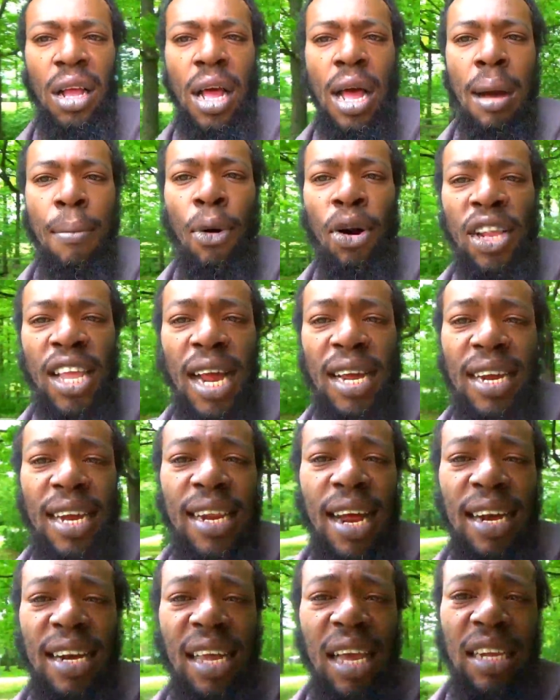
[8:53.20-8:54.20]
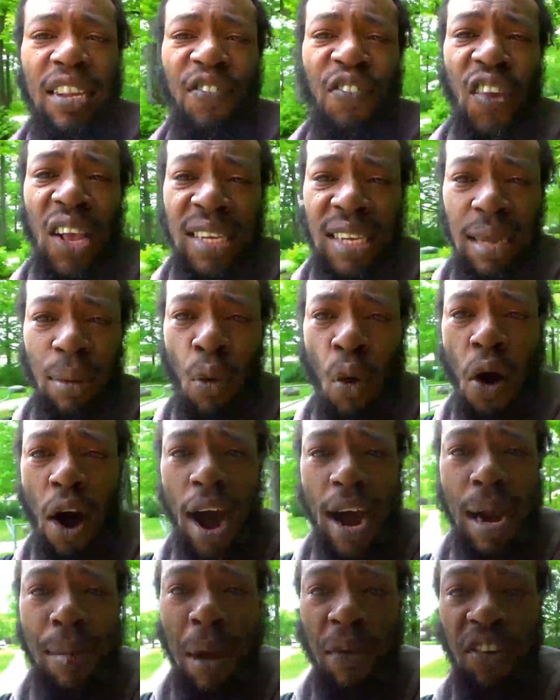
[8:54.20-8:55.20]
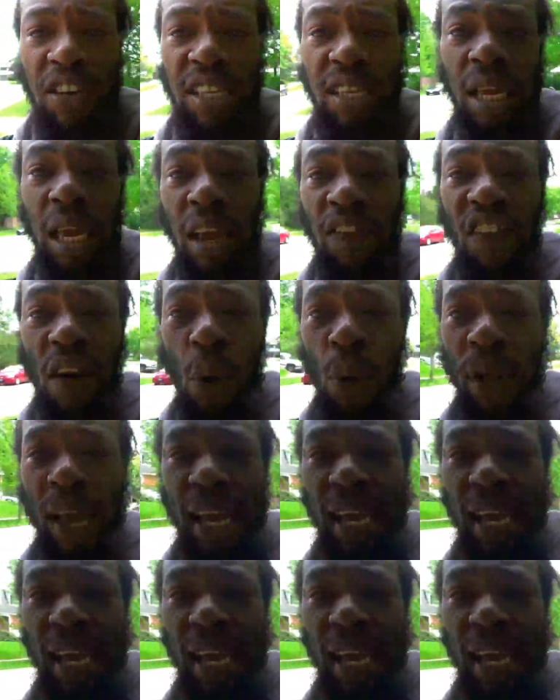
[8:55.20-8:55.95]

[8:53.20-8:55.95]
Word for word: But Canadian kids feel so boy, them have a thief away